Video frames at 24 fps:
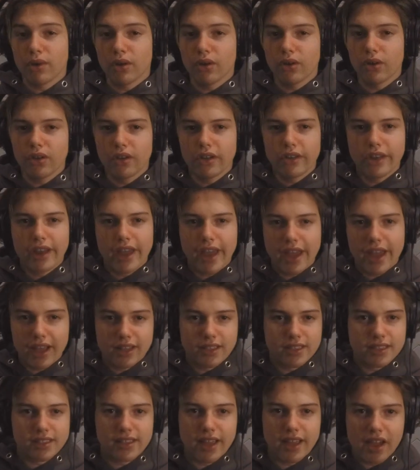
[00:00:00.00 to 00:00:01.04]
heard,
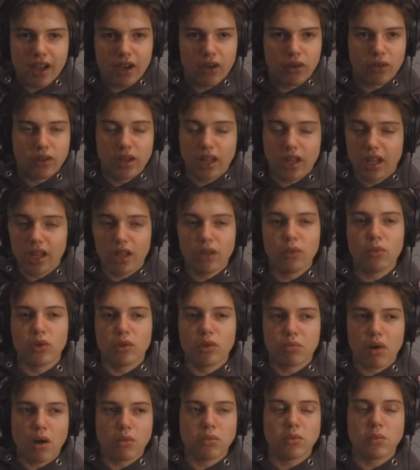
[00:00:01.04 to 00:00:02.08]
hands down. It
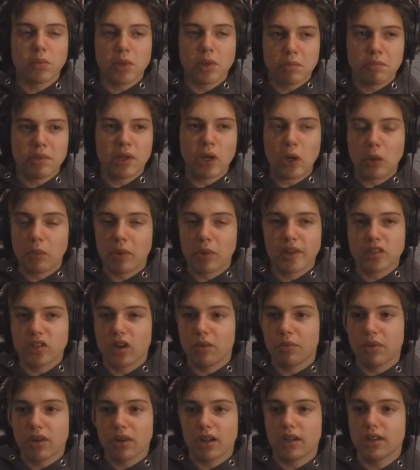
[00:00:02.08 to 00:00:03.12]
would probably be on my
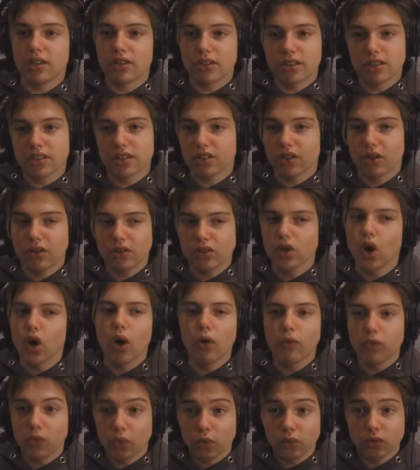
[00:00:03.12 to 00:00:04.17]
top 100 songs
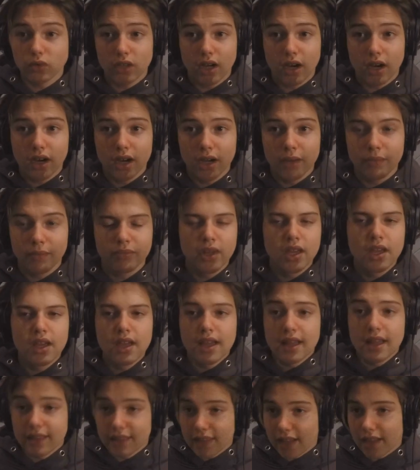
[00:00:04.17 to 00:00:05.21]
of all time.
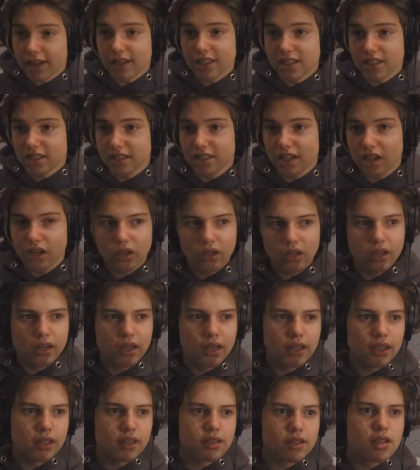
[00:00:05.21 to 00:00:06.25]
That is just how good it
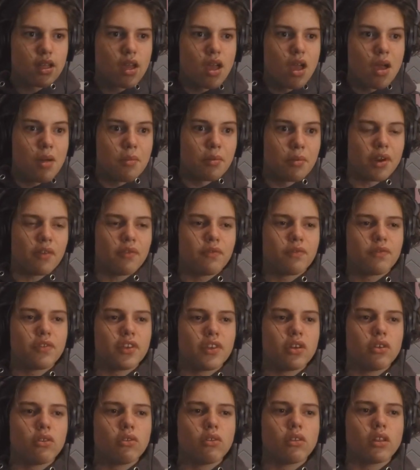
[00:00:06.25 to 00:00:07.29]
is. But I
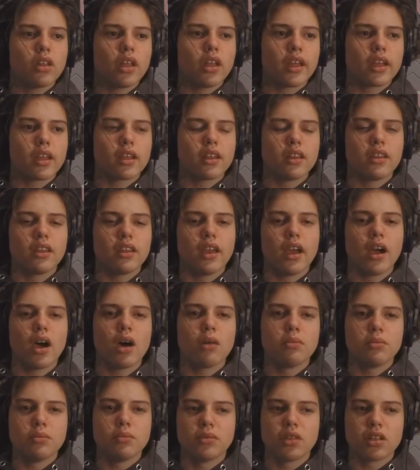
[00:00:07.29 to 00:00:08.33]
feel like the
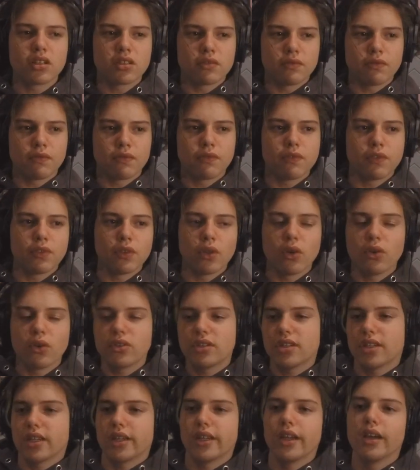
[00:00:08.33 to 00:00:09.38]
album doesn't flow
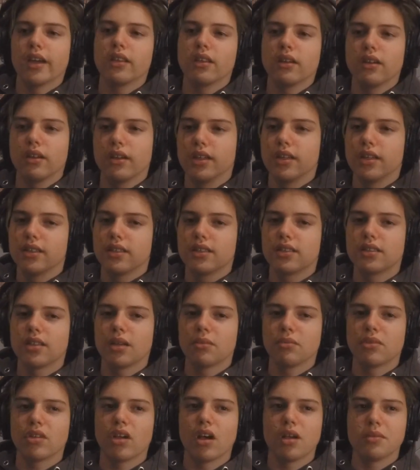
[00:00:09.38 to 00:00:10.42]
together. It
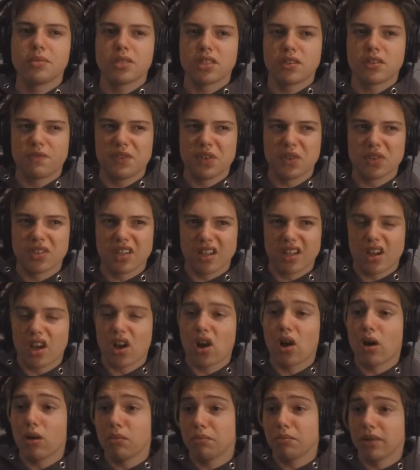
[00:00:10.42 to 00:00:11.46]
sometimes just feels like a
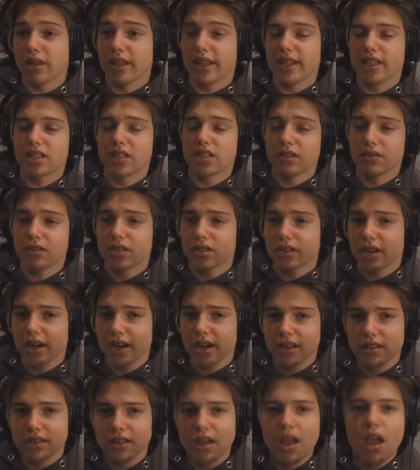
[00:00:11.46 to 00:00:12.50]
compilation of
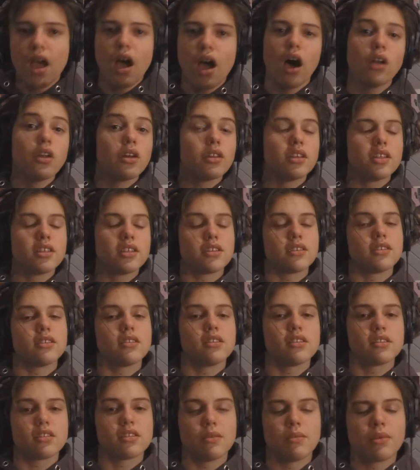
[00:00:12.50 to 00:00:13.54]
tracks. I know this isn't
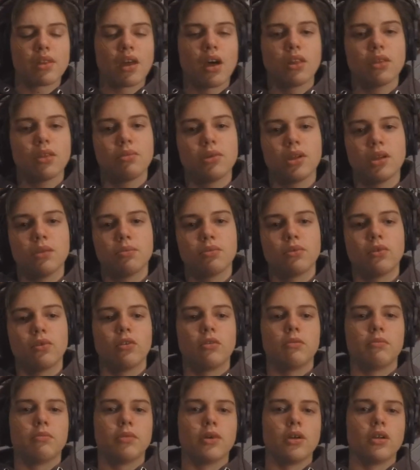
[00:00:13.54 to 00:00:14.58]
the same with other
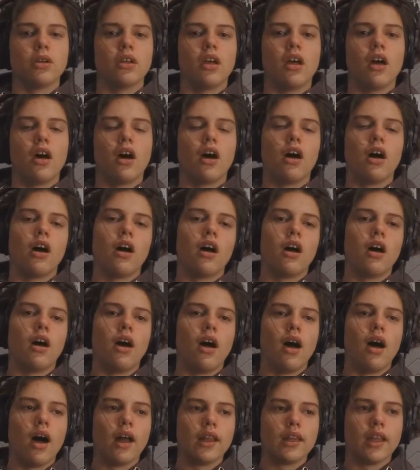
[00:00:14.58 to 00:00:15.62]
people, but
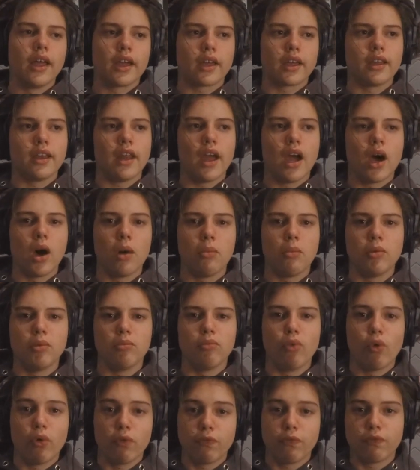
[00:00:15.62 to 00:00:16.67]
I like an album
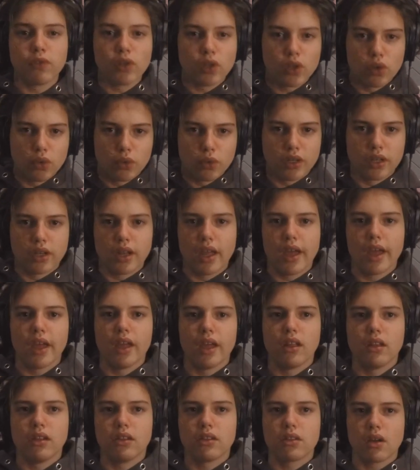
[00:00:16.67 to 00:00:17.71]
more fluent
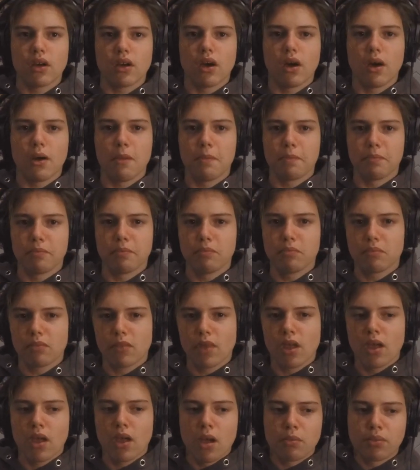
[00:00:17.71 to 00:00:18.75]
and
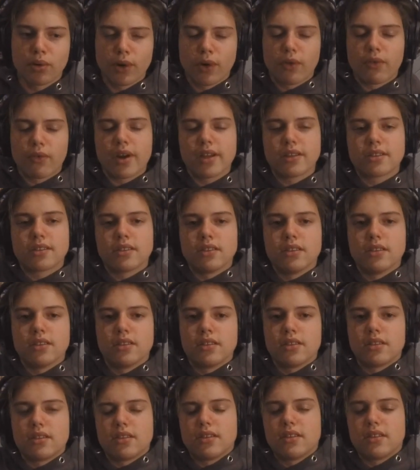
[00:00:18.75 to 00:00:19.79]

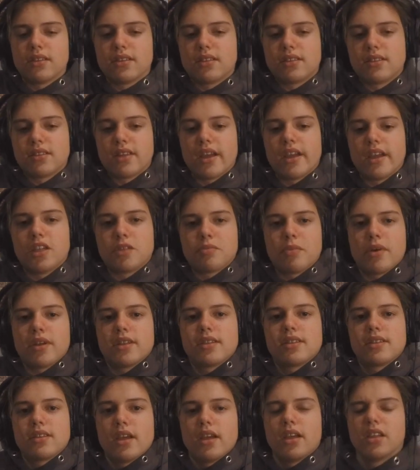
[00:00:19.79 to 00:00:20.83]
progresses stage by
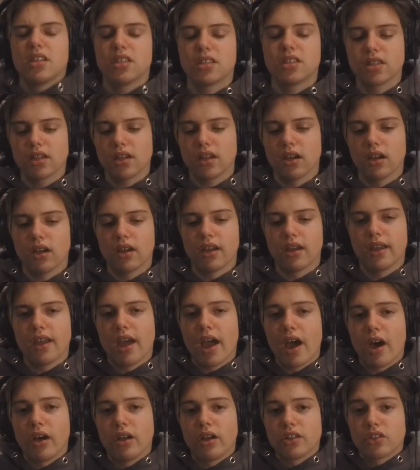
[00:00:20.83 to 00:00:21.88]
stage,
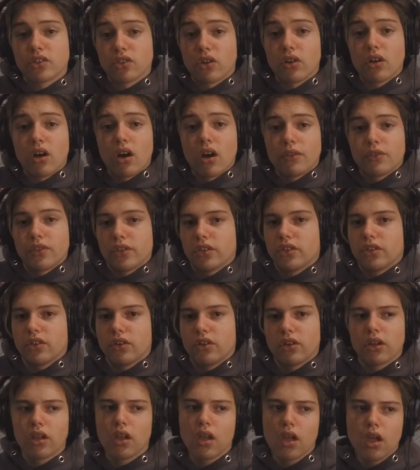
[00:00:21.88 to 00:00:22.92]
song after
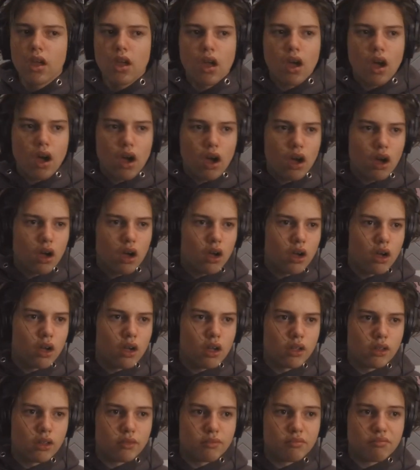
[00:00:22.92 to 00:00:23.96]
song.
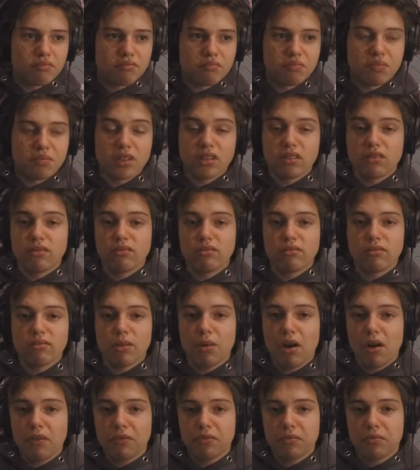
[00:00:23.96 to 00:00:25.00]
But
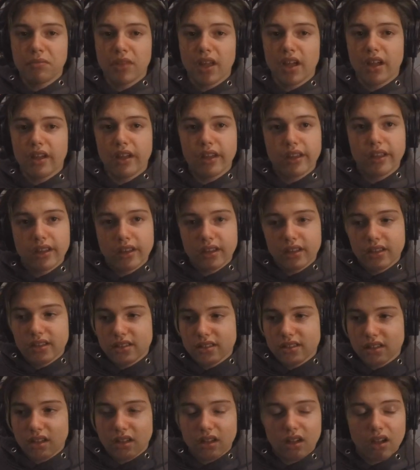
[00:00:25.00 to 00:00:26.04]
apart from that, it
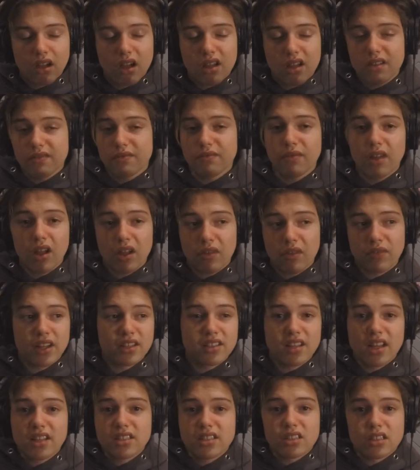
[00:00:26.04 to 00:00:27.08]
is a
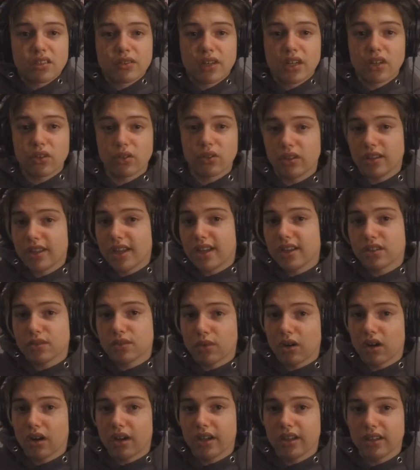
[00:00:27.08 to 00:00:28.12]
fantastic record, and that is
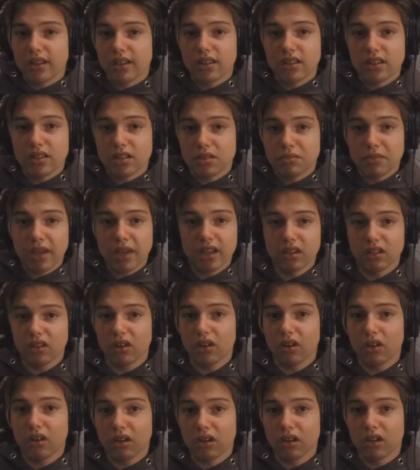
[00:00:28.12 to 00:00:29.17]
why it has made it
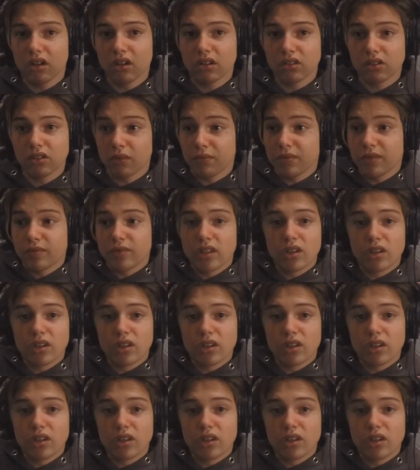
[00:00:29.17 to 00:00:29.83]
top 15